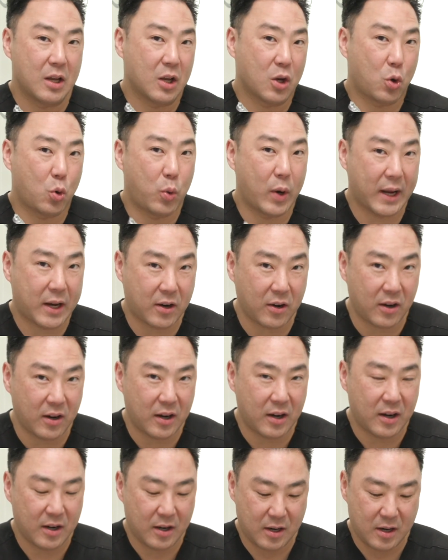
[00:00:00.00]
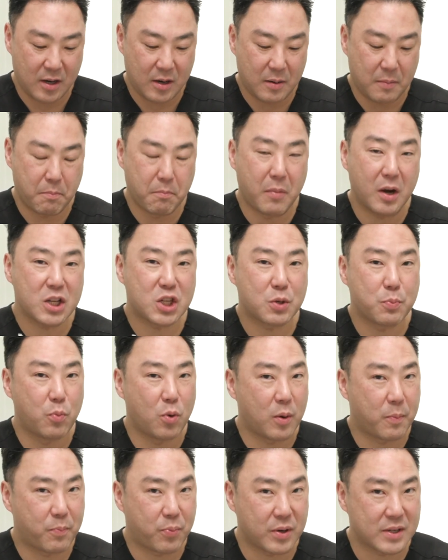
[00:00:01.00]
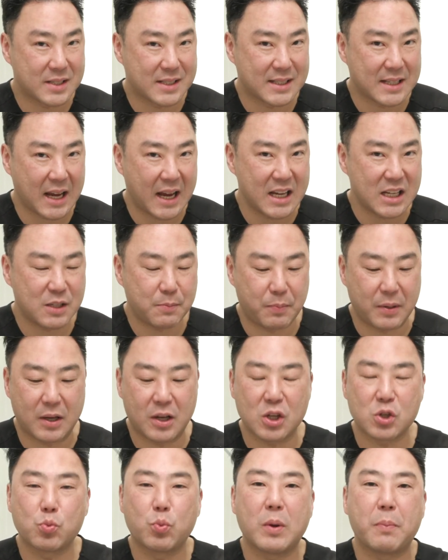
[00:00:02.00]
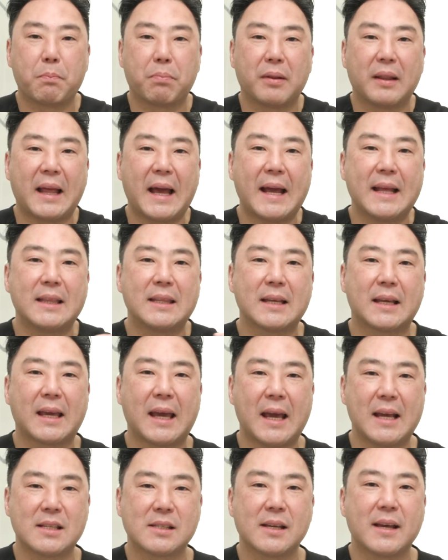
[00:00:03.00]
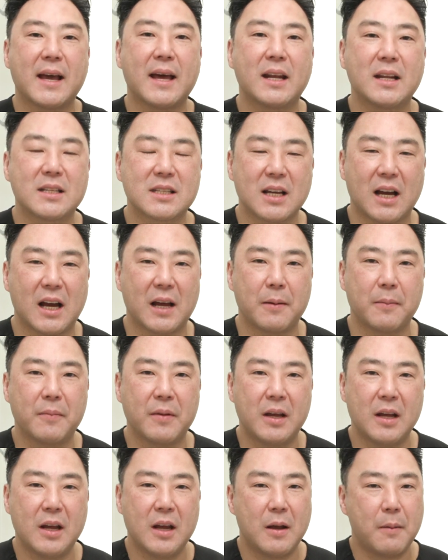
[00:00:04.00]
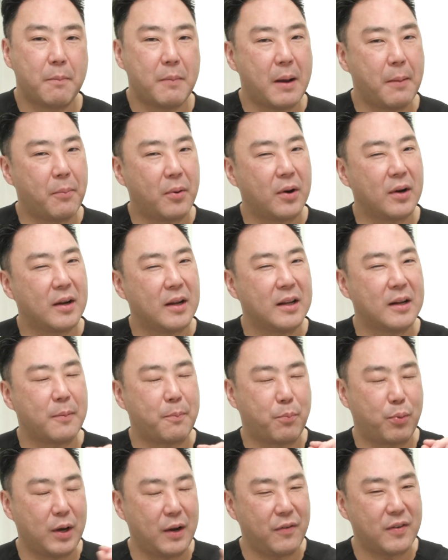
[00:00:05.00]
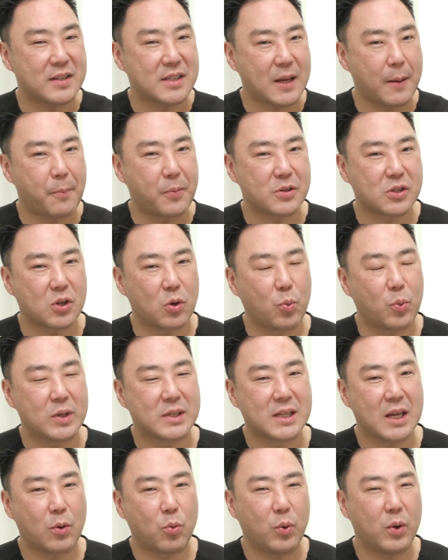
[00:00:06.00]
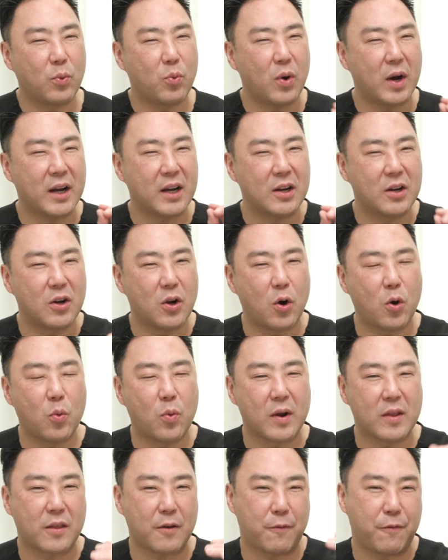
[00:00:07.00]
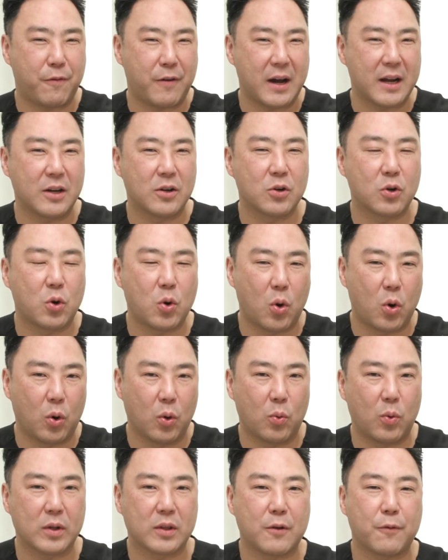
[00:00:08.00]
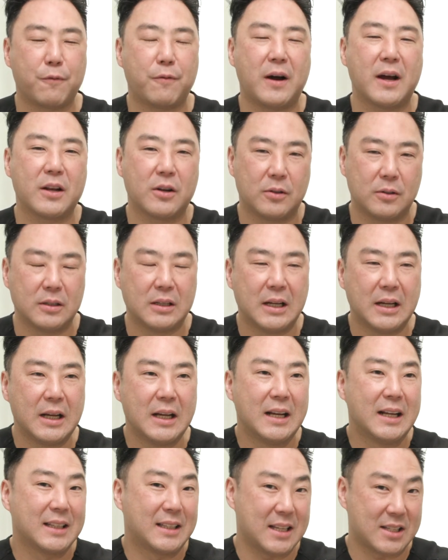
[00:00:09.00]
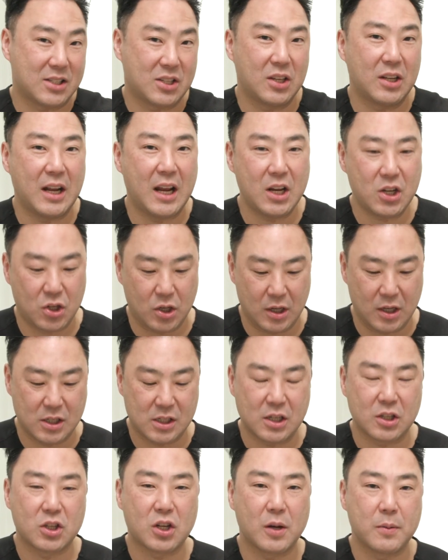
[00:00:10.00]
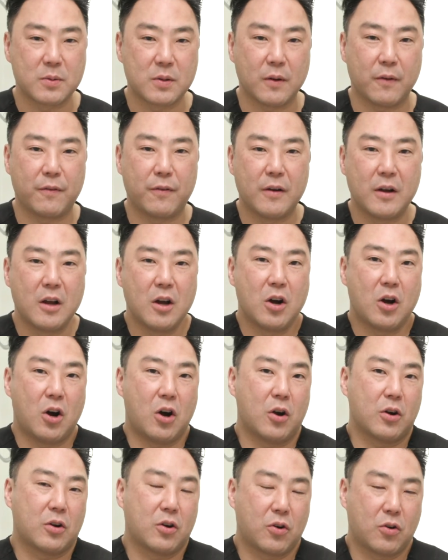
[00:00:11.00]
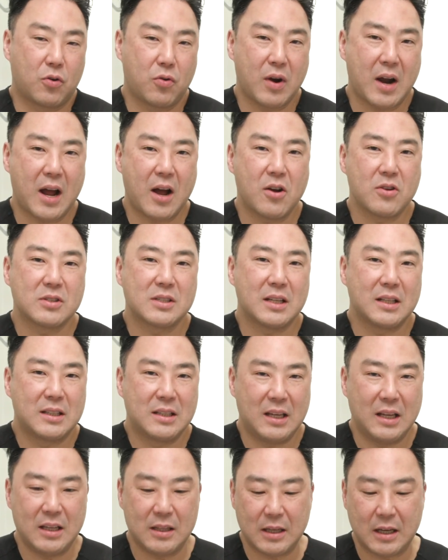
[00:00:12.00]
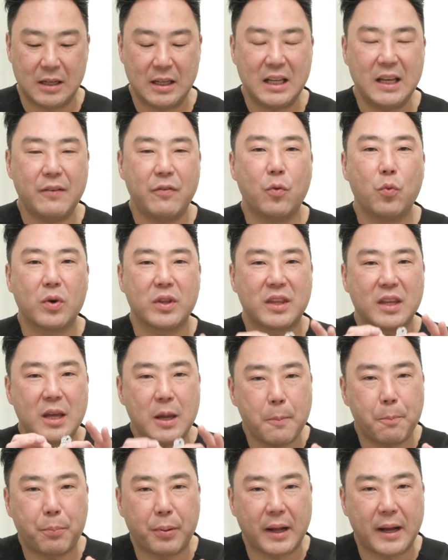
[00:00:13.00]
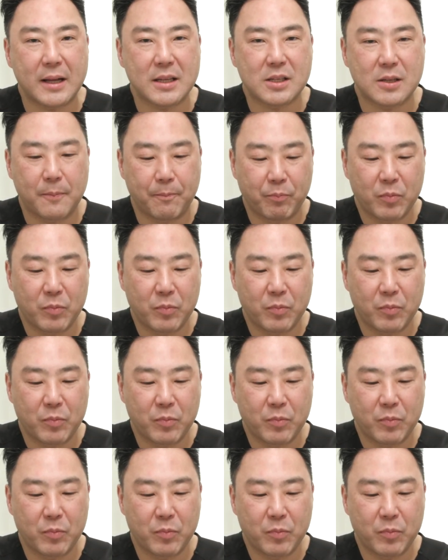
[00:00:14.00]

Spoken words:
quicker, much more precise, because we planned the case ahead of time. Remember, in a previous episode, we said we want to know where the final goal, what the final destination is in terms of our crowns and teeth. And even with implants,